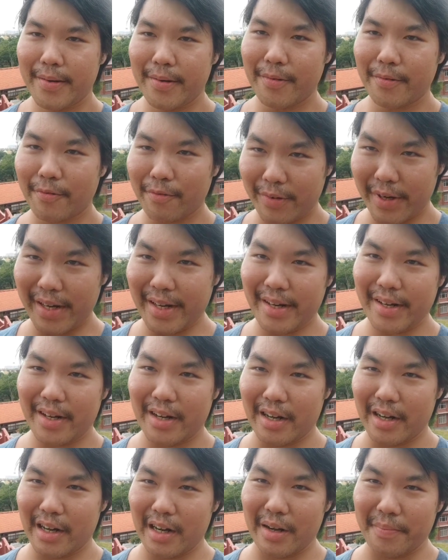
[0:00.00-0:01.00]
We
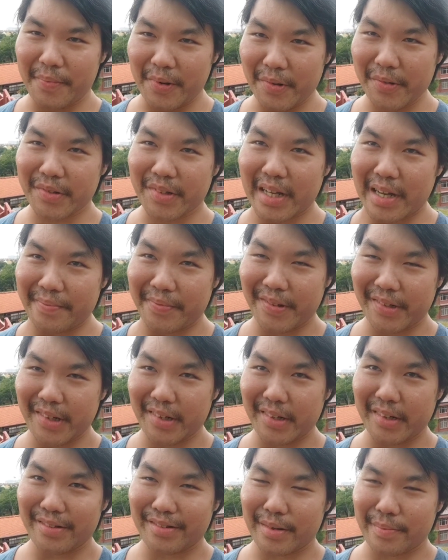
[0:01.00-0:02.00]
oppose
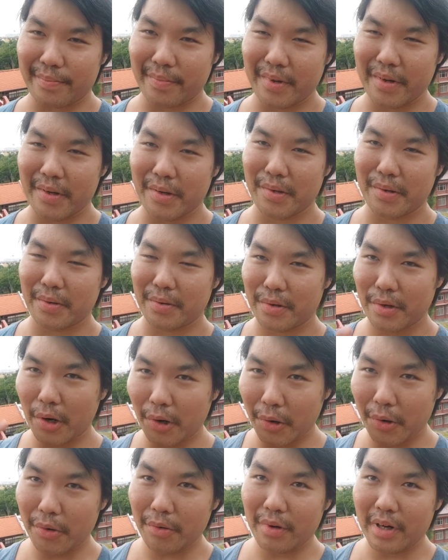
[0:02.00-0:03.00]
capitalism not
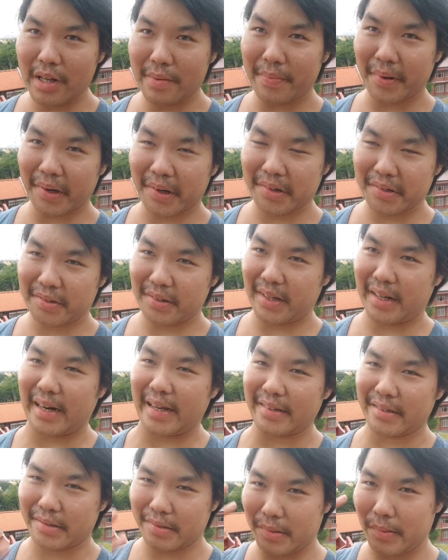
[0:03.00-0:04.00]
only because it
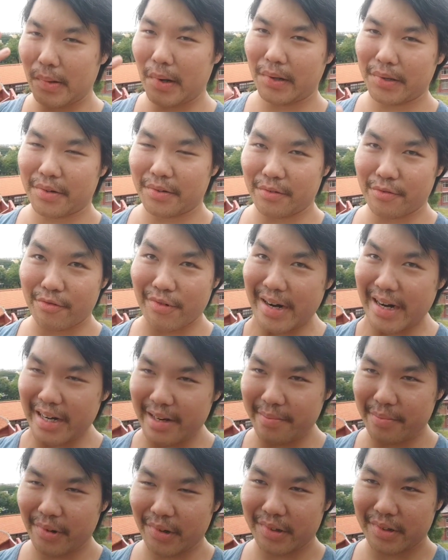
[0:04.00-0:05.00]
has not really
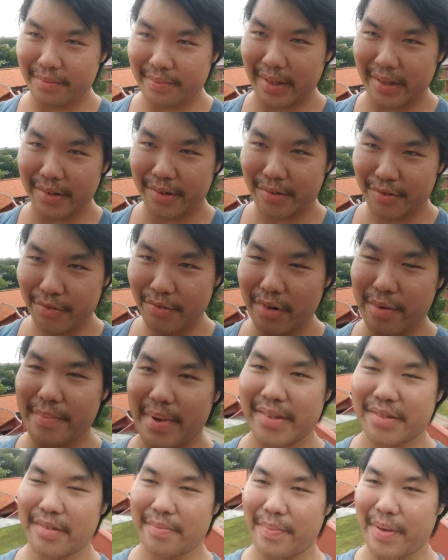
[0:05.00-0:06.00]
brought about true
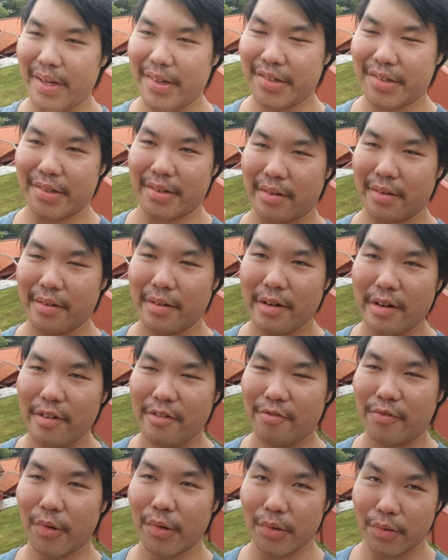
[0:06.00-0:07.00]
emancipation
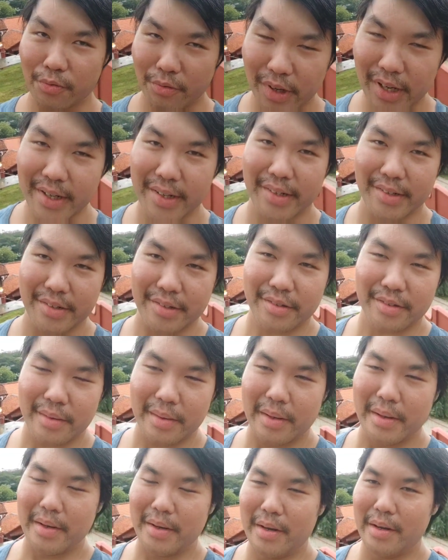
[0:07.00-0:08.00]
for the workers,
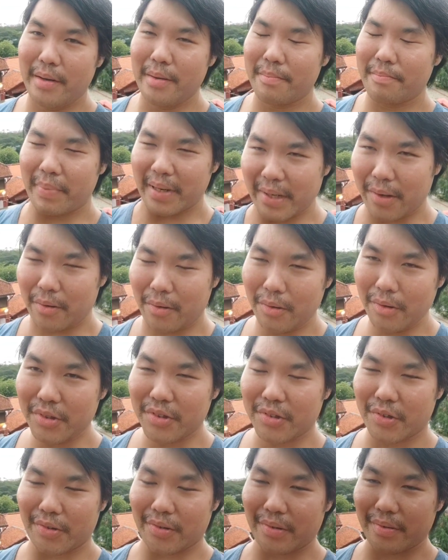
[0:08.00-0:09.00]
but
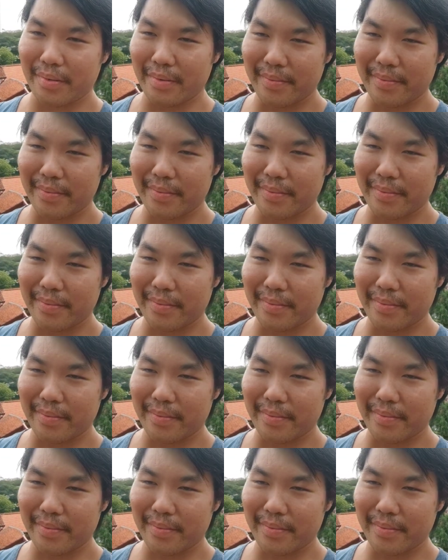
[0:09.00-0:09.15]
also